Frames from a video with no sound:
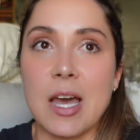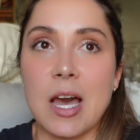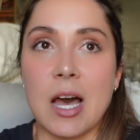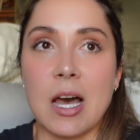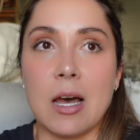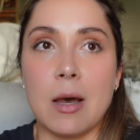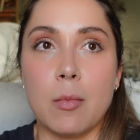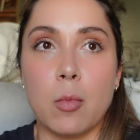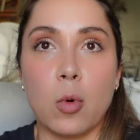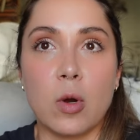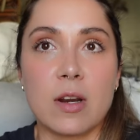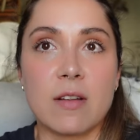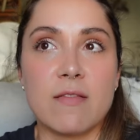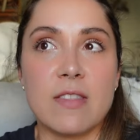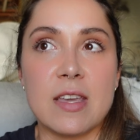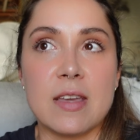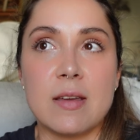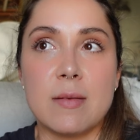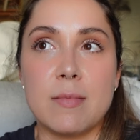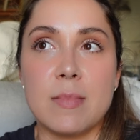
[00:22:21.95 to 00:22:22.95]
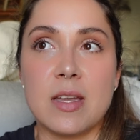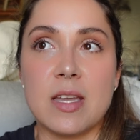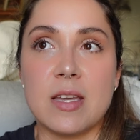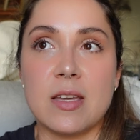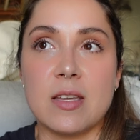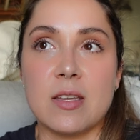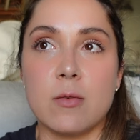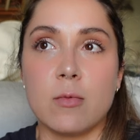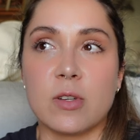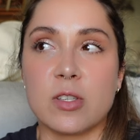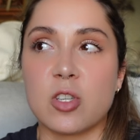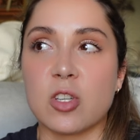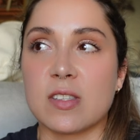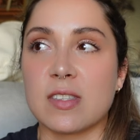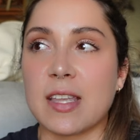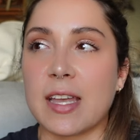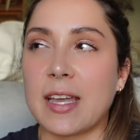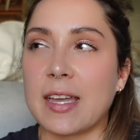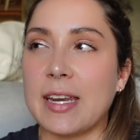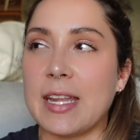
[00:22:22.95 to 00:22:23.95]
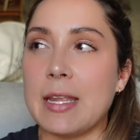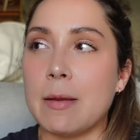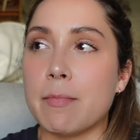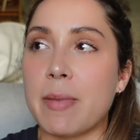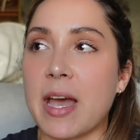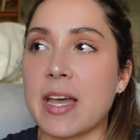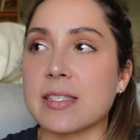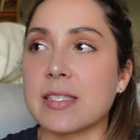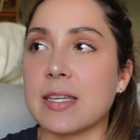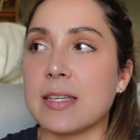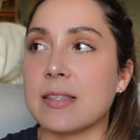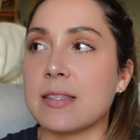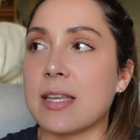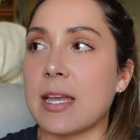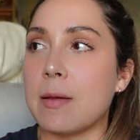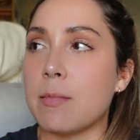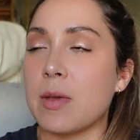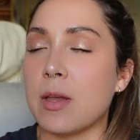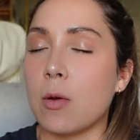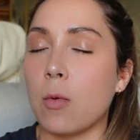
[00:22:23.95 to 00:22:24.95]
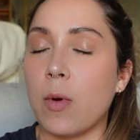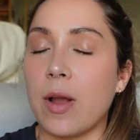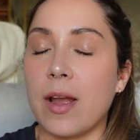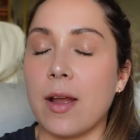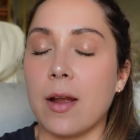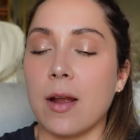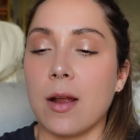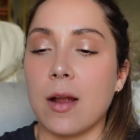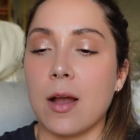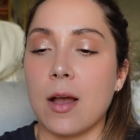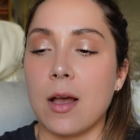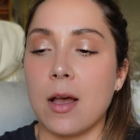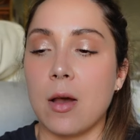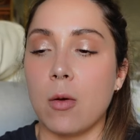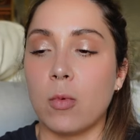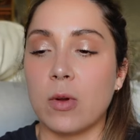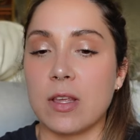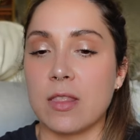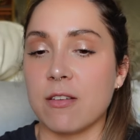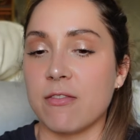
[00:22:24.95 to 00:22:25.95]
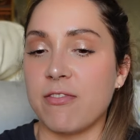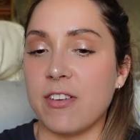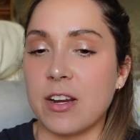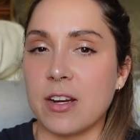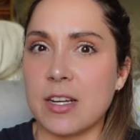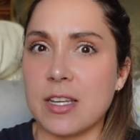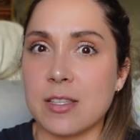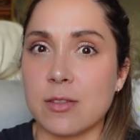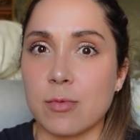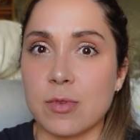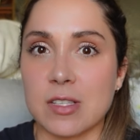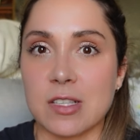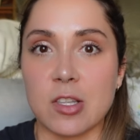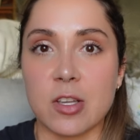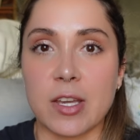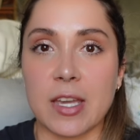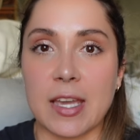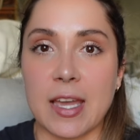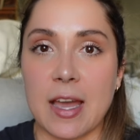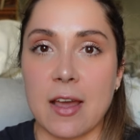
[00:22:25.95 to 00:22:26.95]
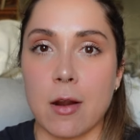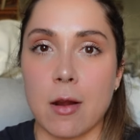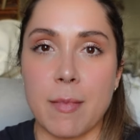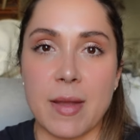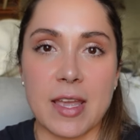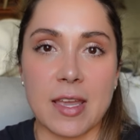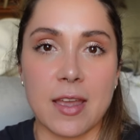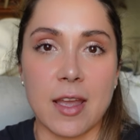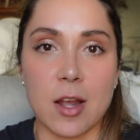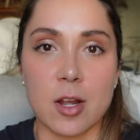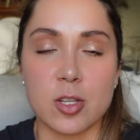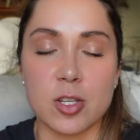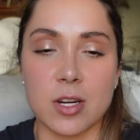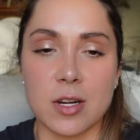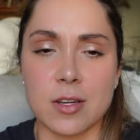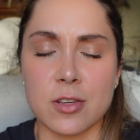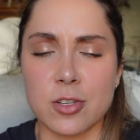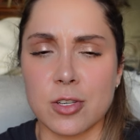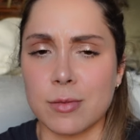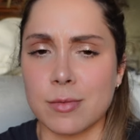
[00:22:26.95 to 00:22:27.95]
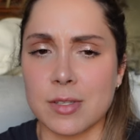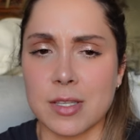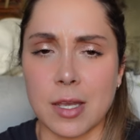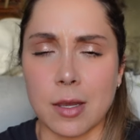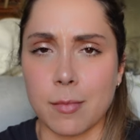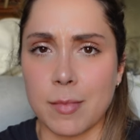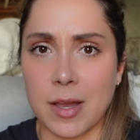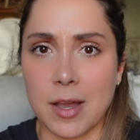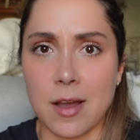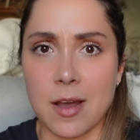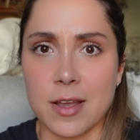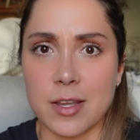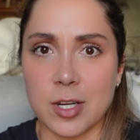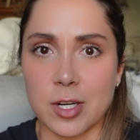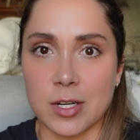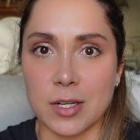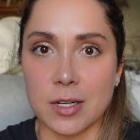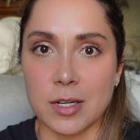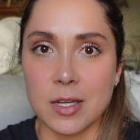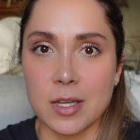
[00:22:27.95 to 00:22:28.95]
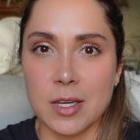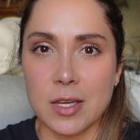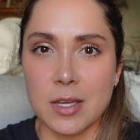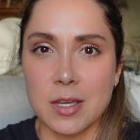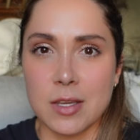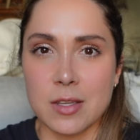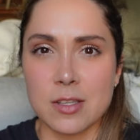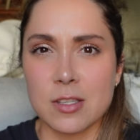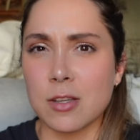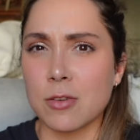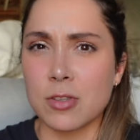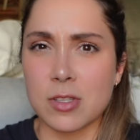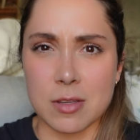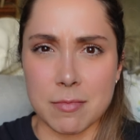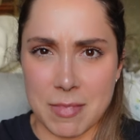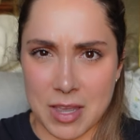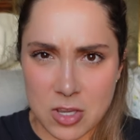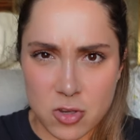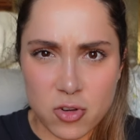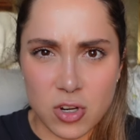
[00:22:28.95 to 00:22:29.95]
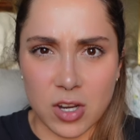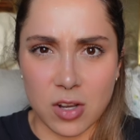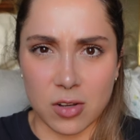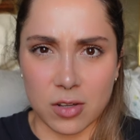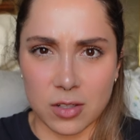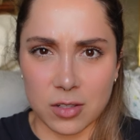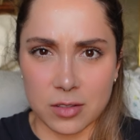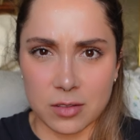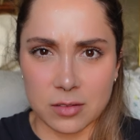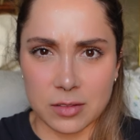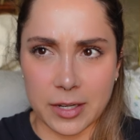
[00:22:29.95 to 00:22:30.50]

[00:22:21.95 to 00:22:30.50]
One of them, it was just like an in passing statement where one of the fairies was looking at our main character and she was like, oh my God, you're so symmetrical.